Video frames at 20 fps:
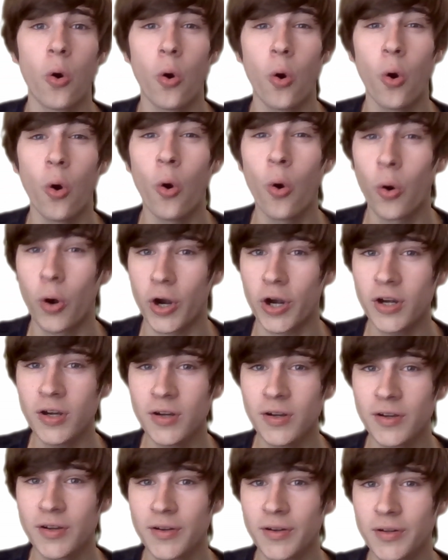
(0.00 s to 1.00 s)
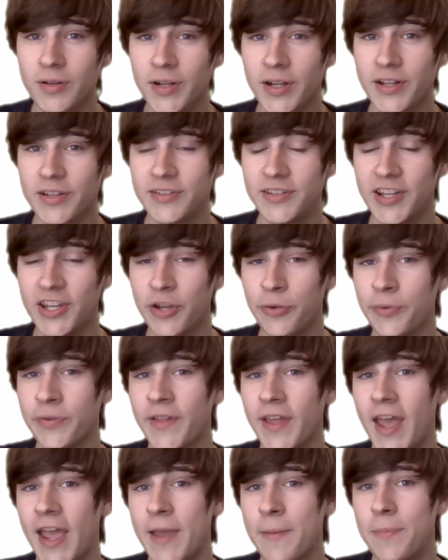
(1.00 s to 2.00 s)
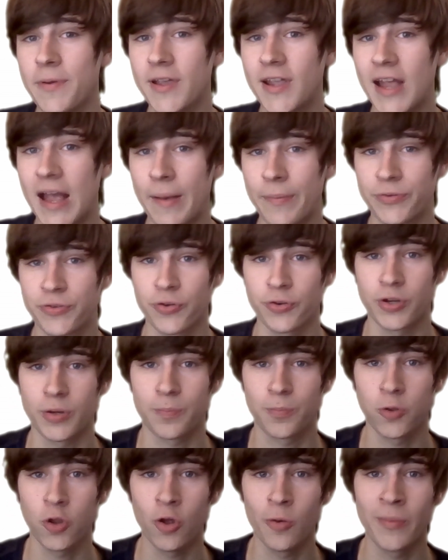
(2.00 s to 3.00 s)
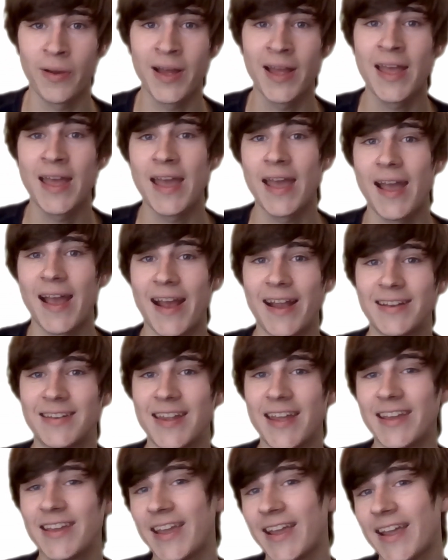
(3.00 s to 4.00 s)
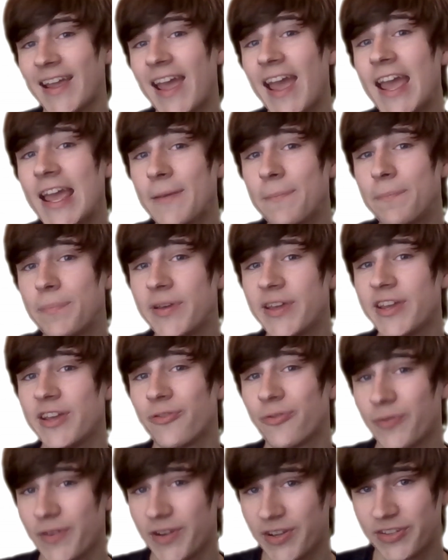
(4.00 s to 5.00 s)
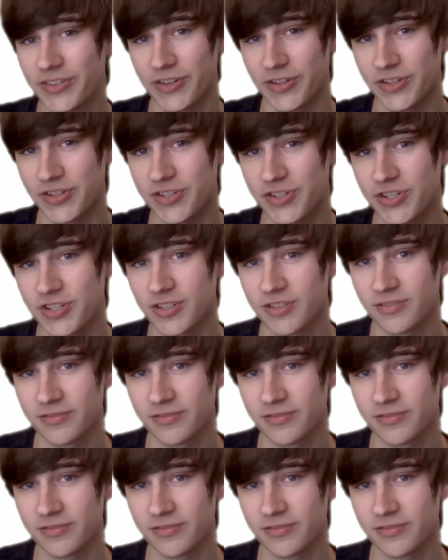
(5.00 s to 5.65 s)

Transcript: or continuing the AP Capstone diploma and taking AP research.